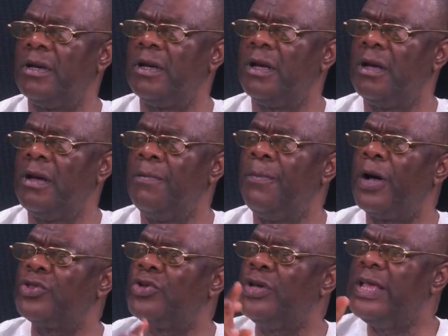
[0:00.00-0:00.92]

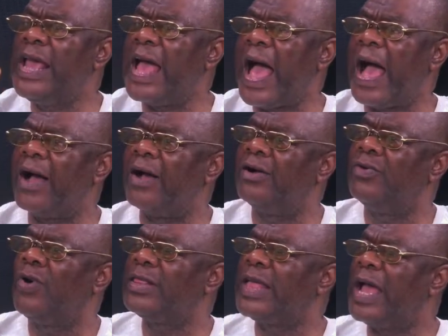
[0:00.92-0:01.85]
but here,
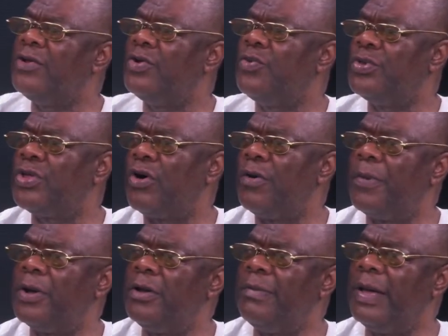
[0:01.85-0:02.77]
What are you doing with the old
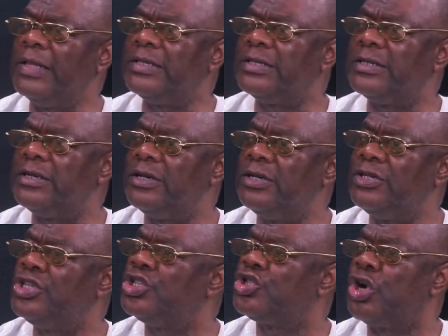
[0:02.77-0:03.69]

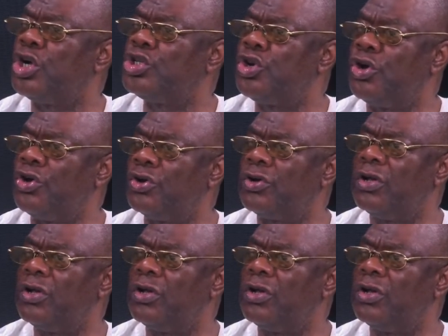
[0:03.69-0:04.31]
monument? Destruction.